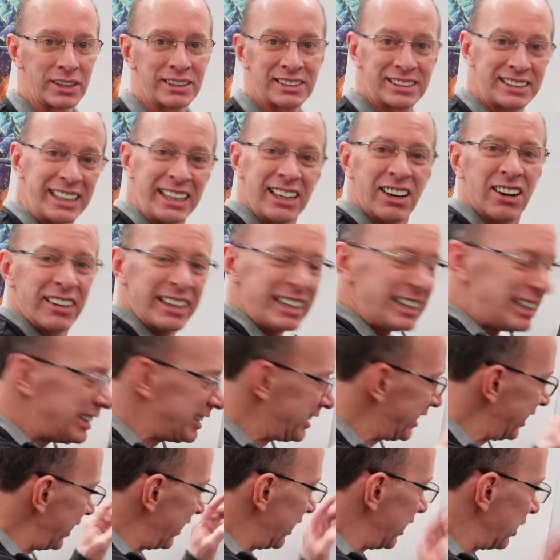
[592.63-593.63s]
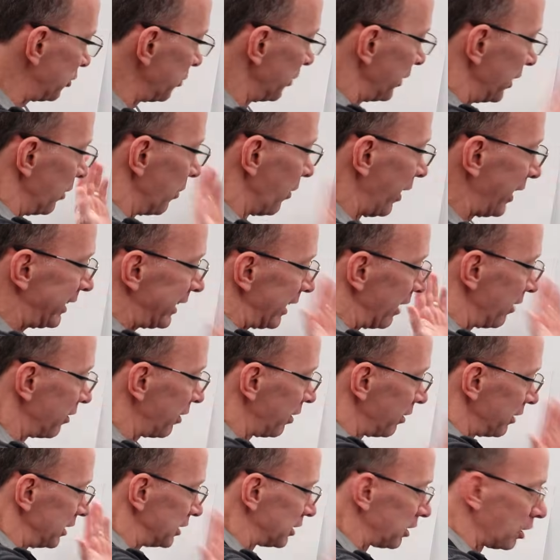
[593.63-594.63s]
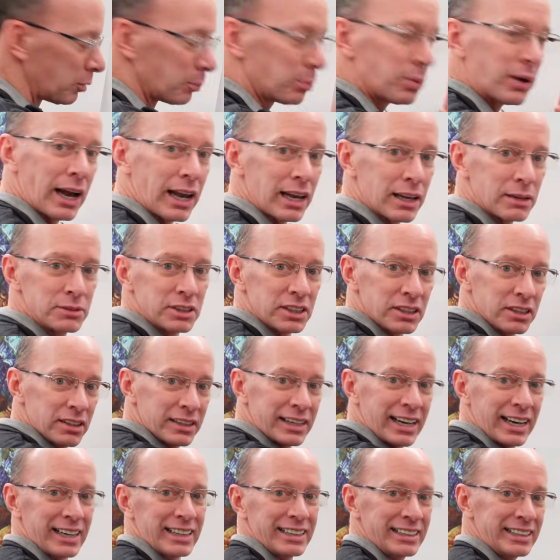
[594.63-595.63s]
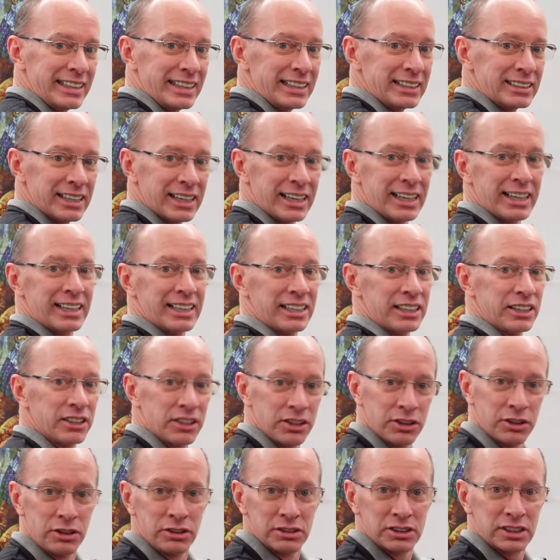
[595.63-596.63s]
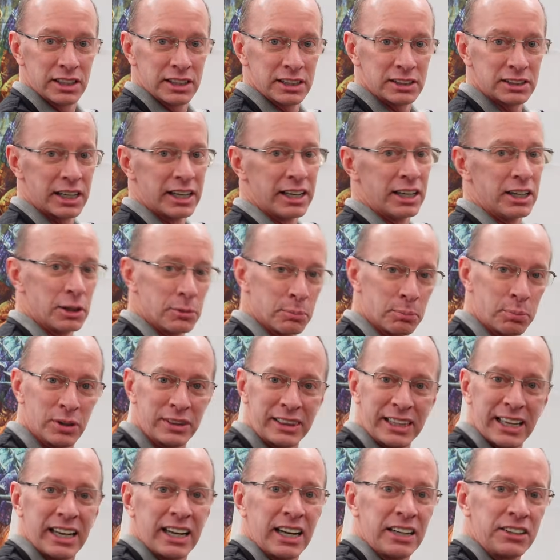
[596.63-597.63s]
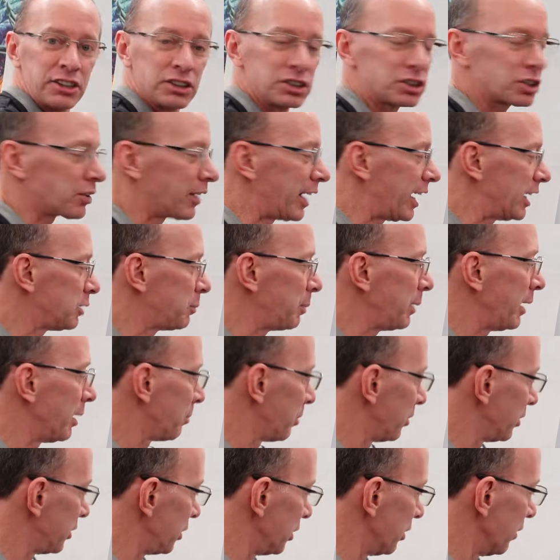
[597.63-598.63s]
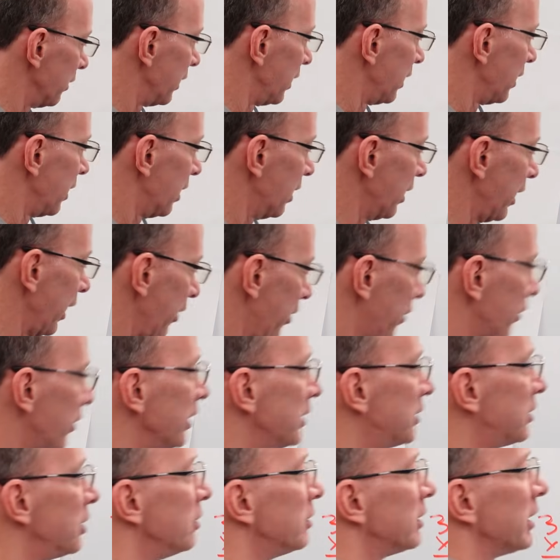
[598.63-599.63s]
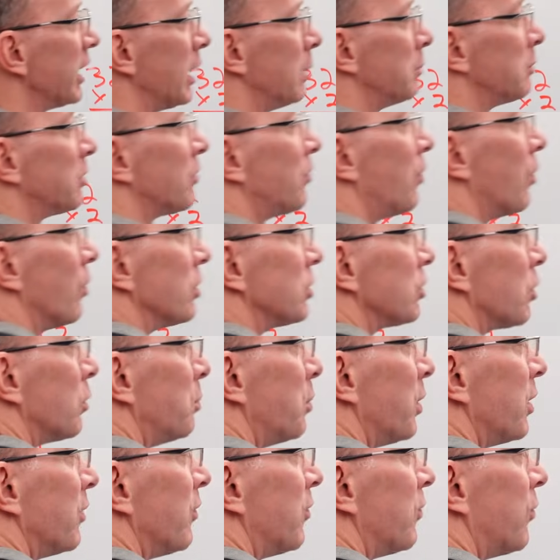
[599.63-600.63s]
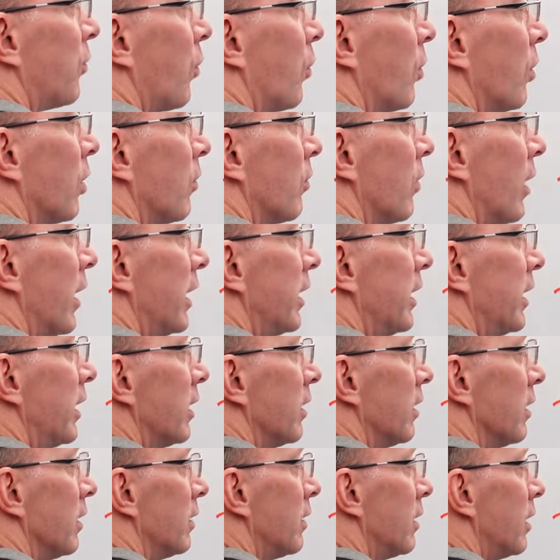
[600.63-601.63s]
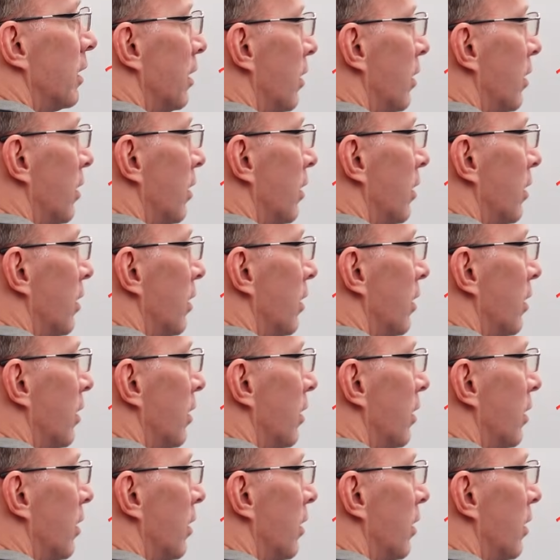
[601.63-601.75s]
See how easy it is when you write down all these little problems and they're kind of neat? You can use this. You can put that on your scratch paper too. All right, 32 times 4. So put 4 right here.